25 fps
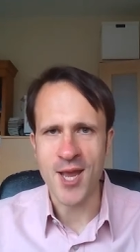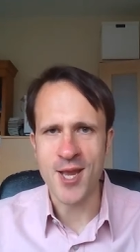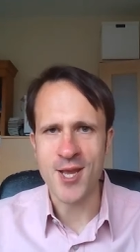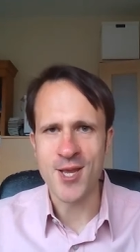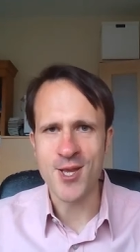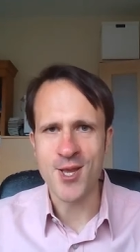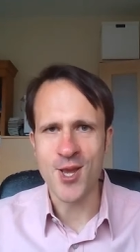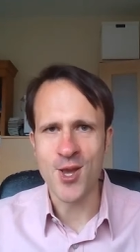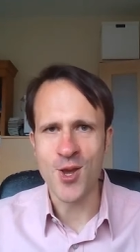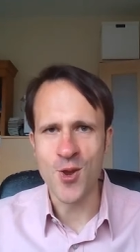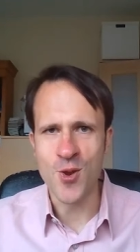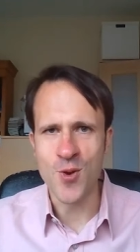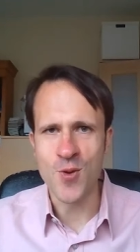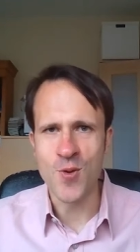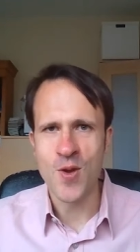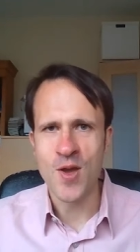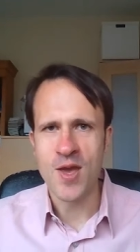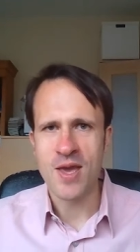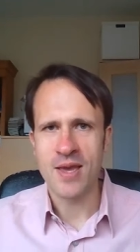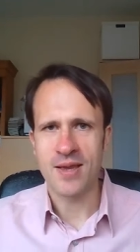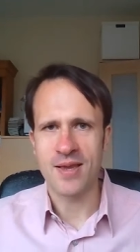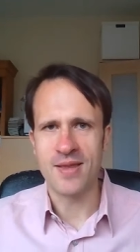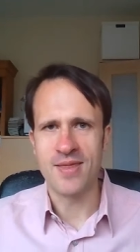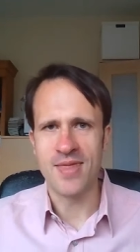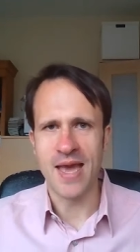you
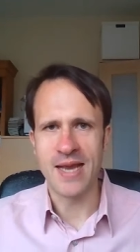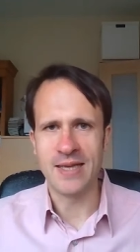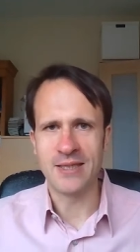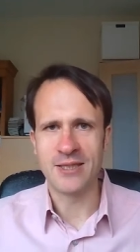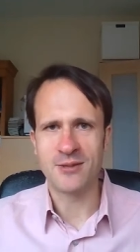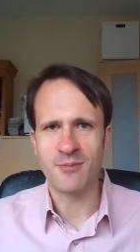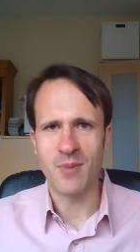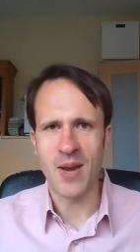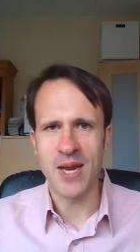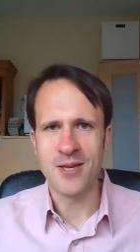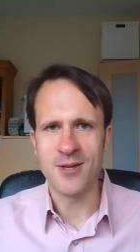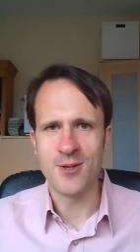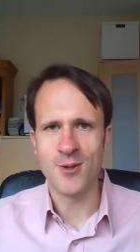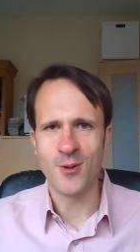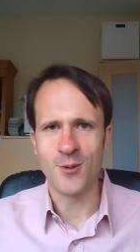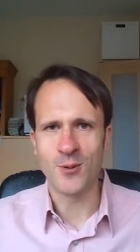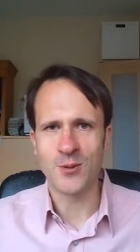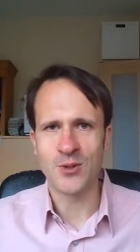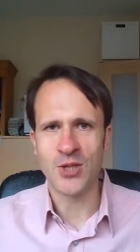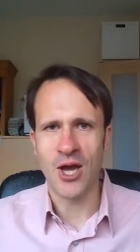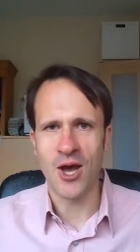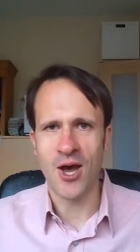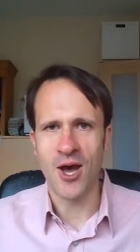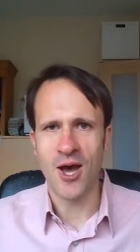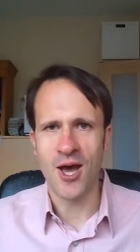can then spend your
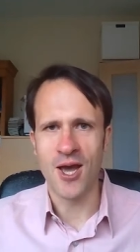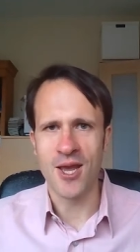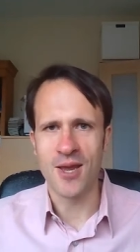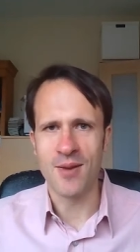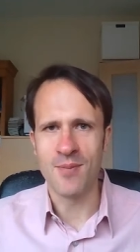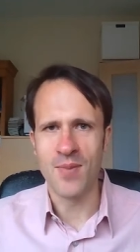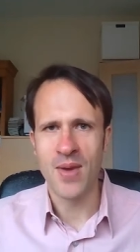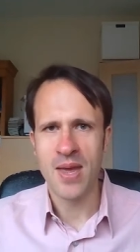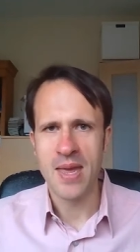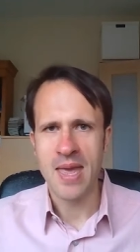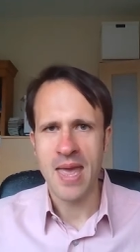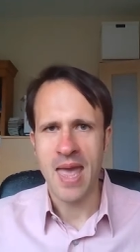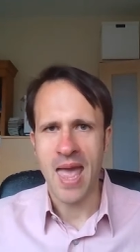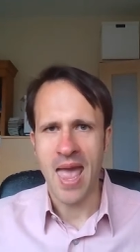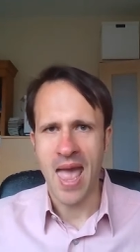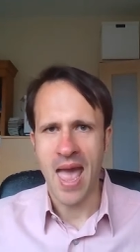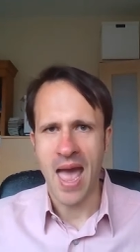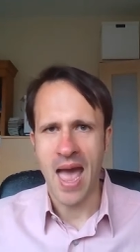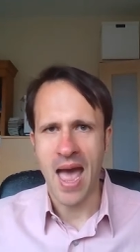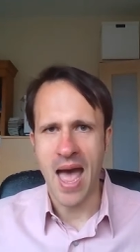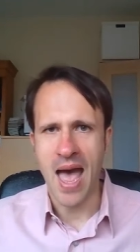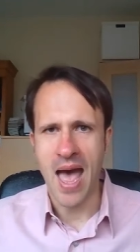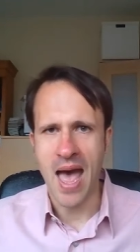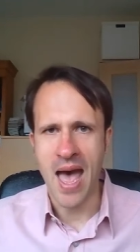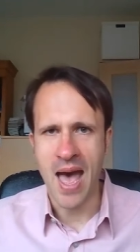time
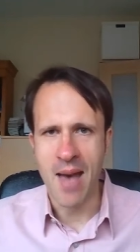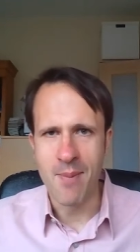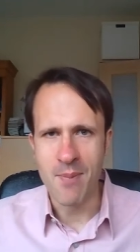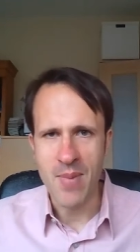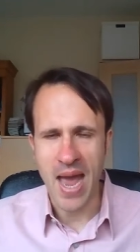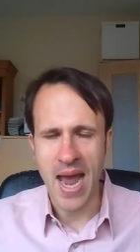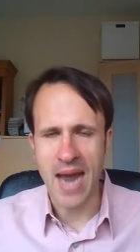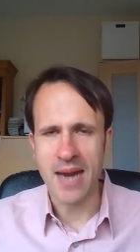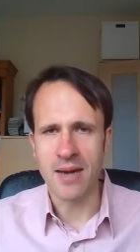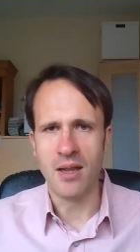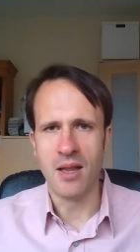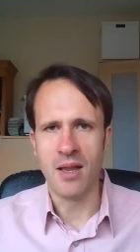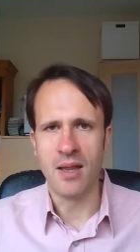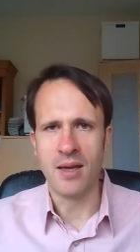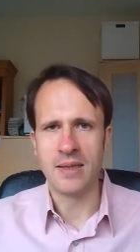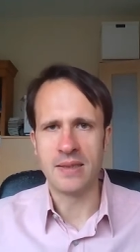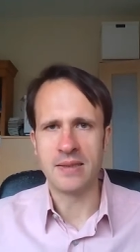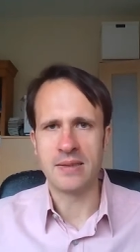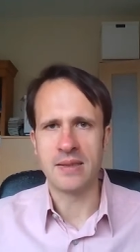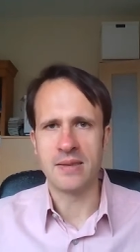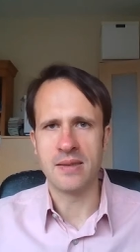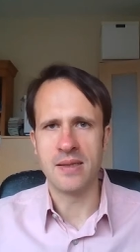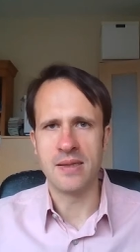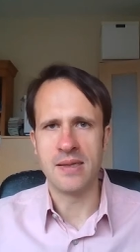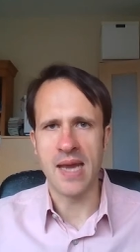
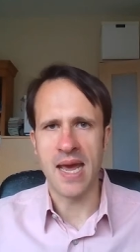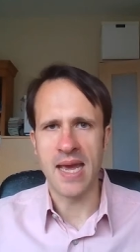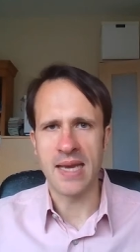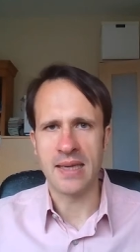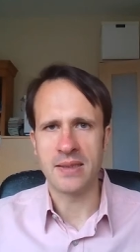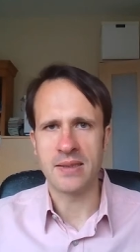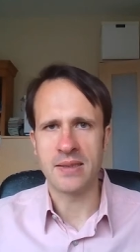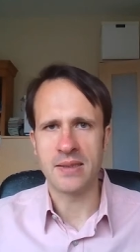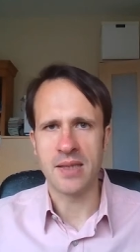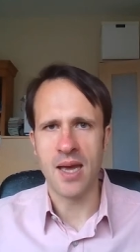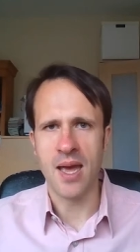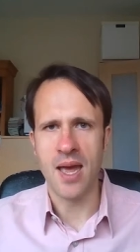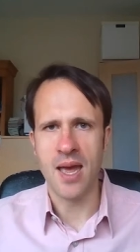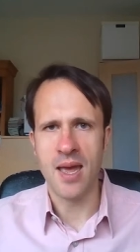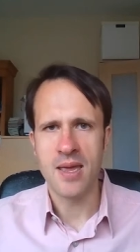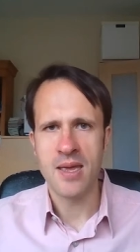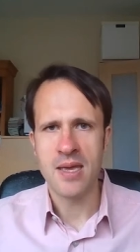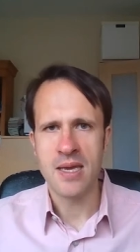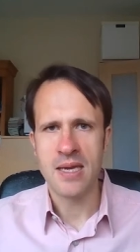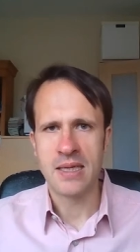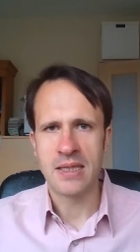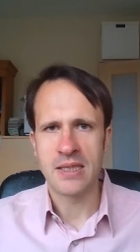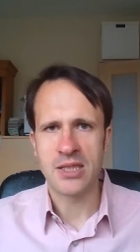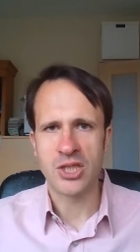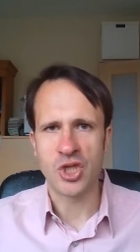analysing the data,
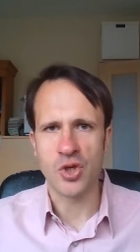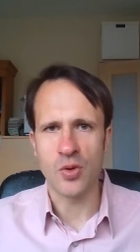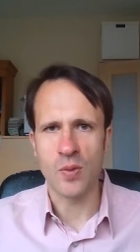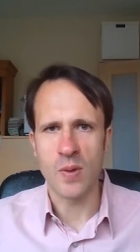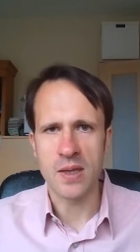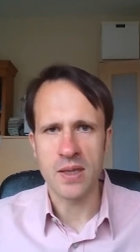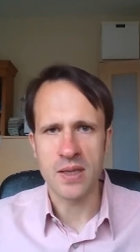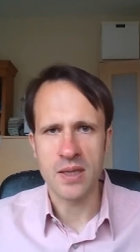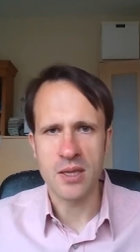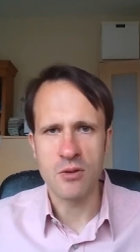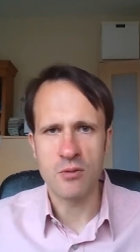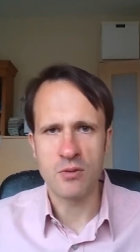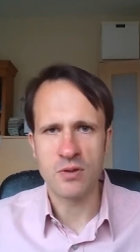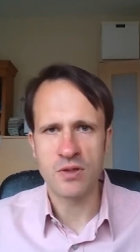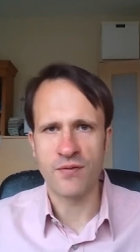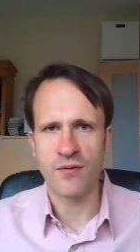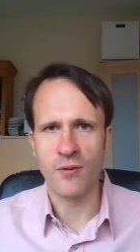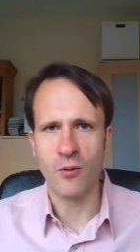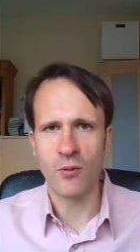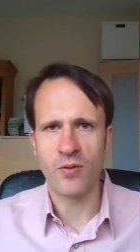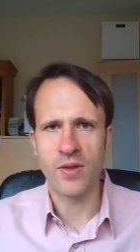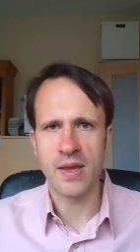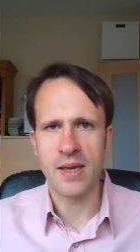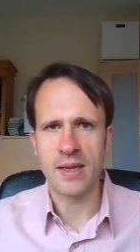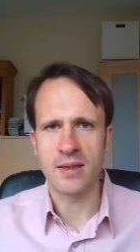doing
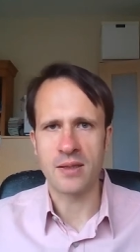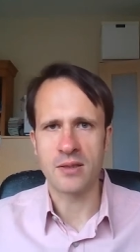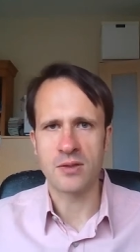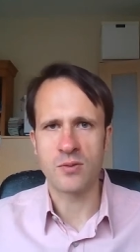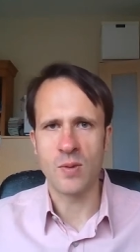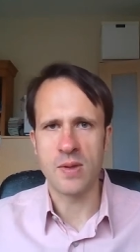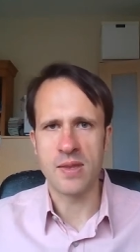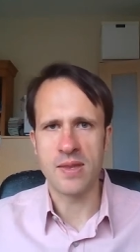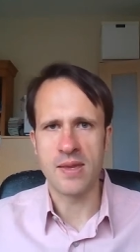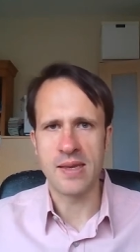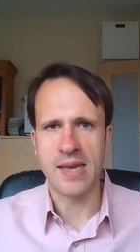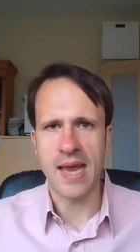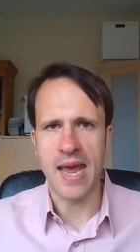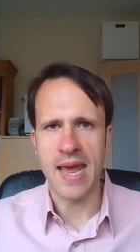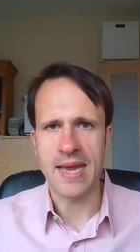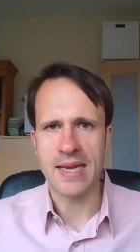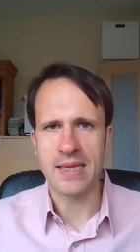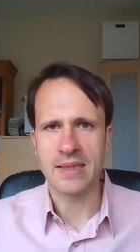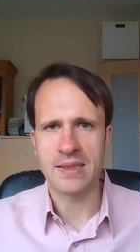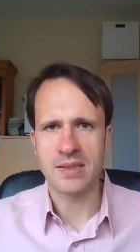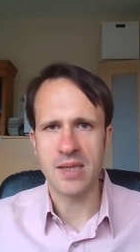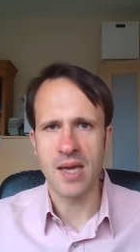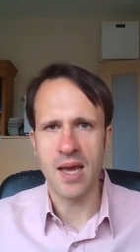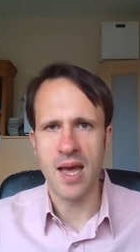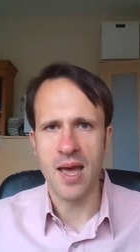useful things with the
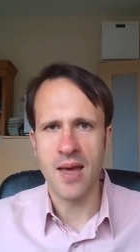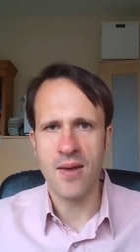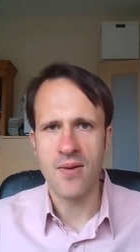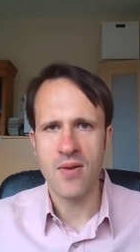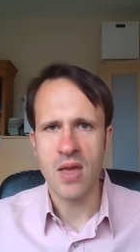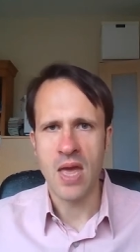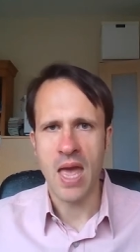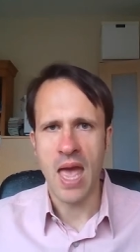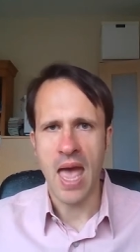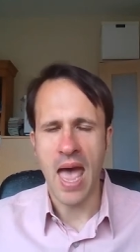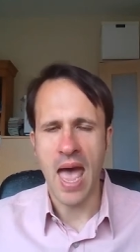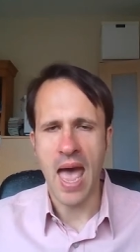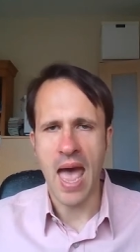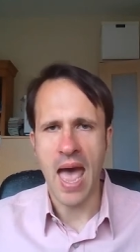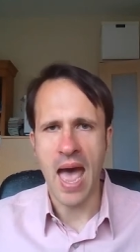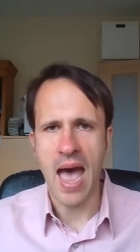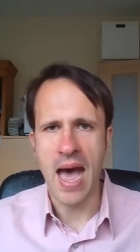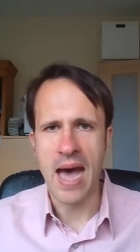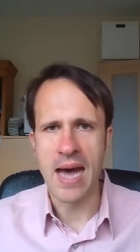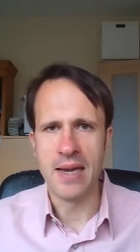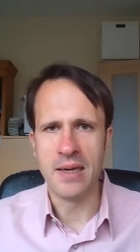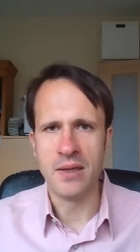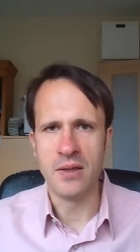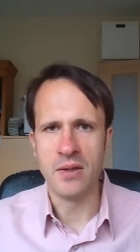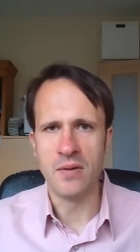data,
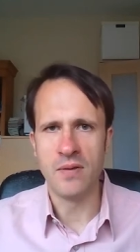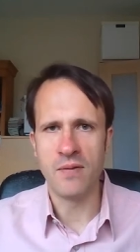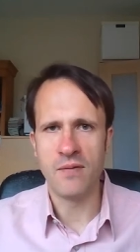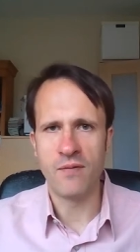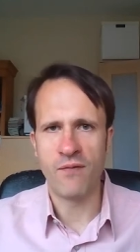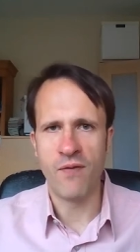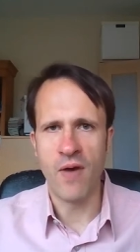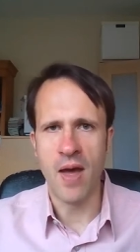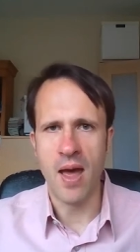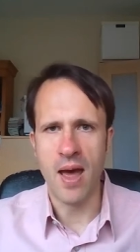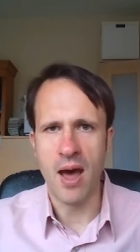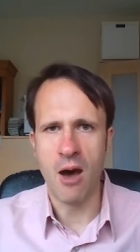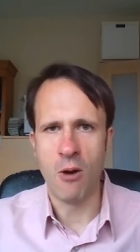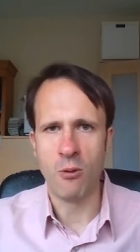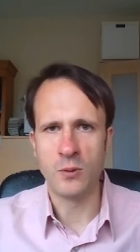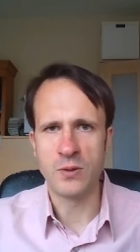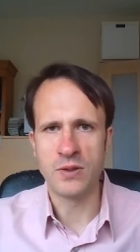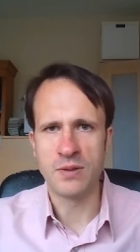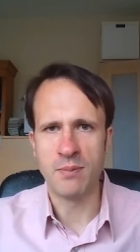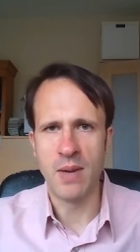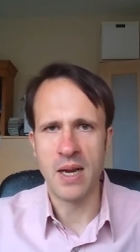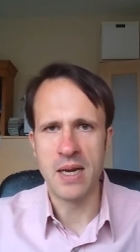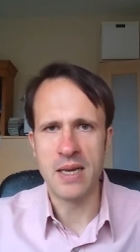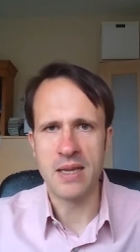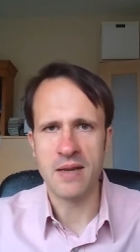
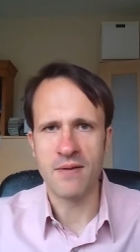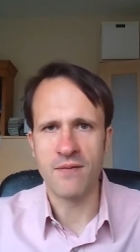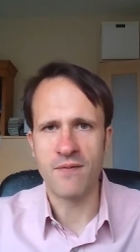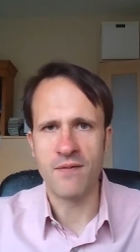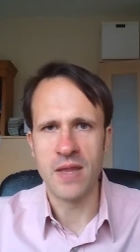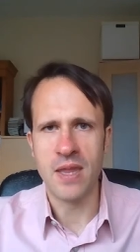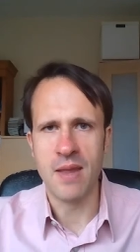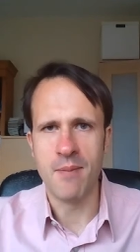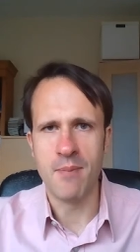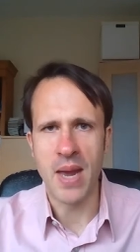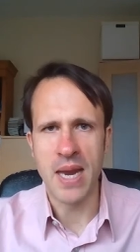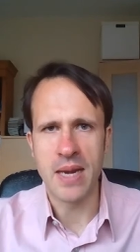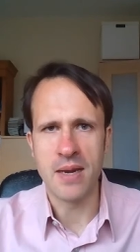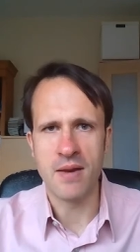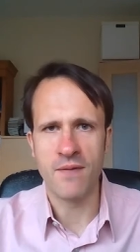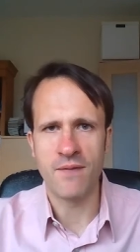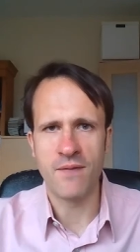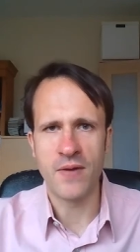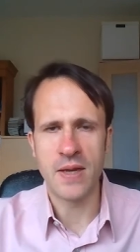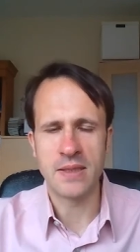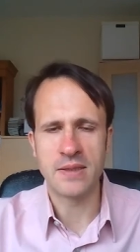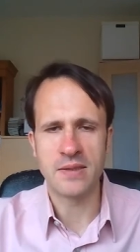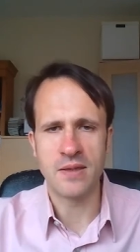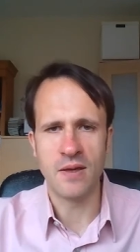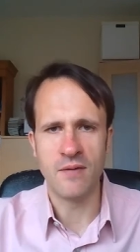ultimately for the
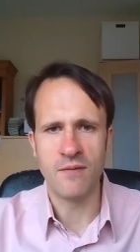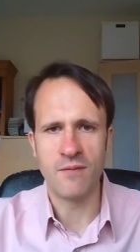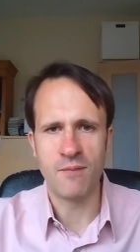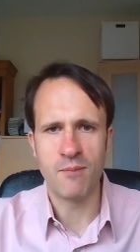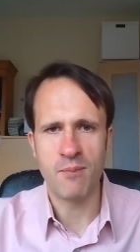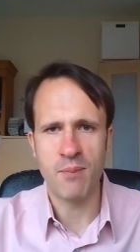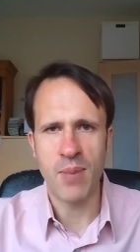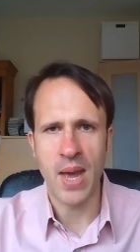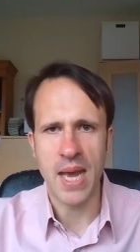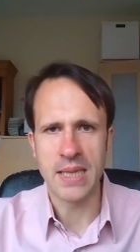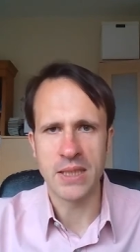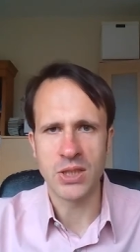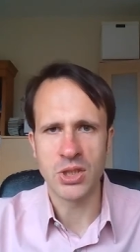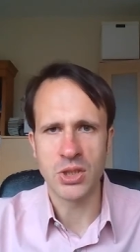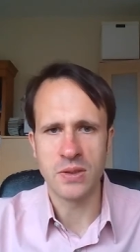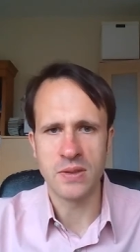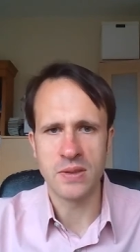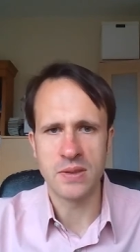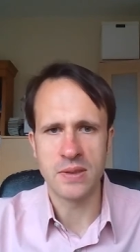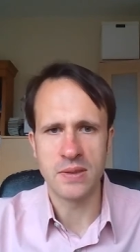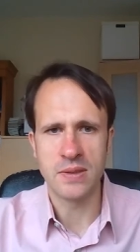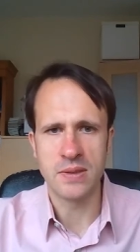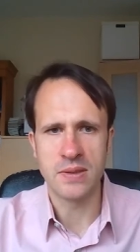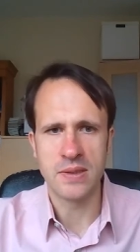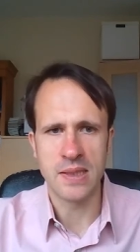benefit of
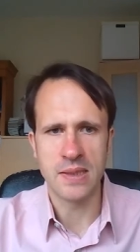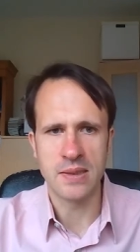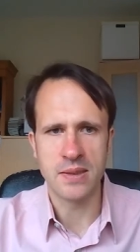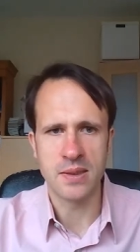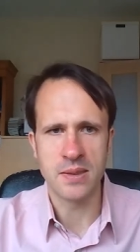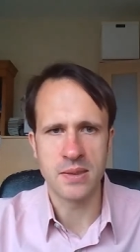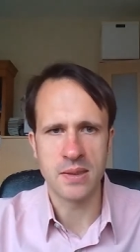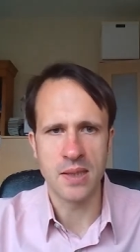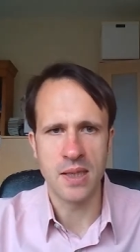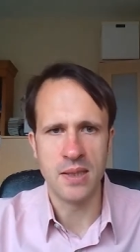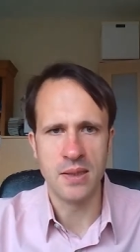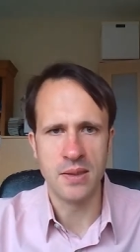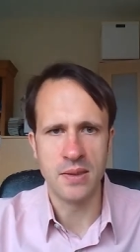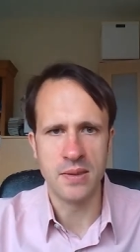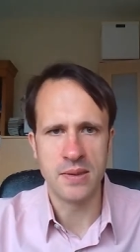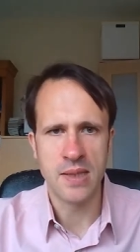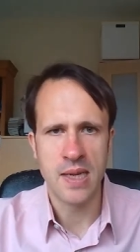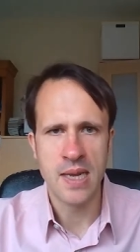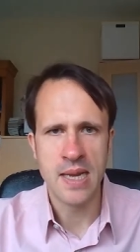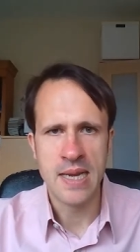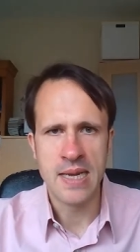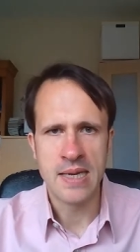patients and citizens.